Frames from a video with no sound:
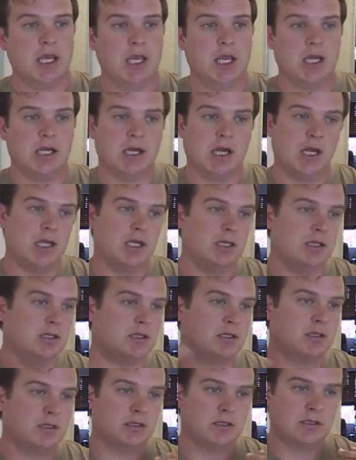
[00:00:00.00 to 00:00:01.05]
and I
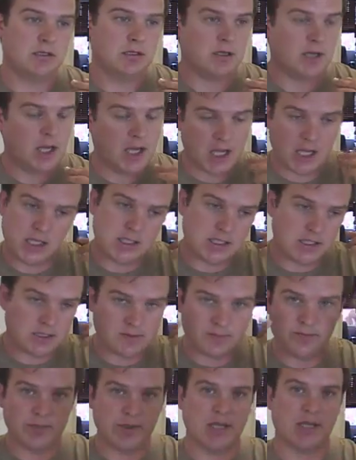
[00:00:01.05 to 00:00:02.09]
had these
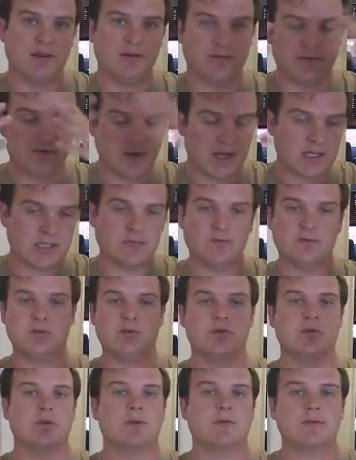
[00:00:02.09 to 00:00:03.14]
big fanciful
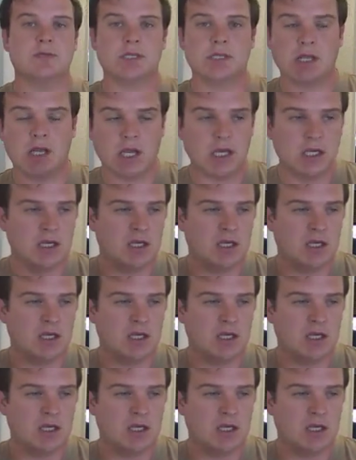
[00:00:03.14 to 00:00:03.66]
dreams, and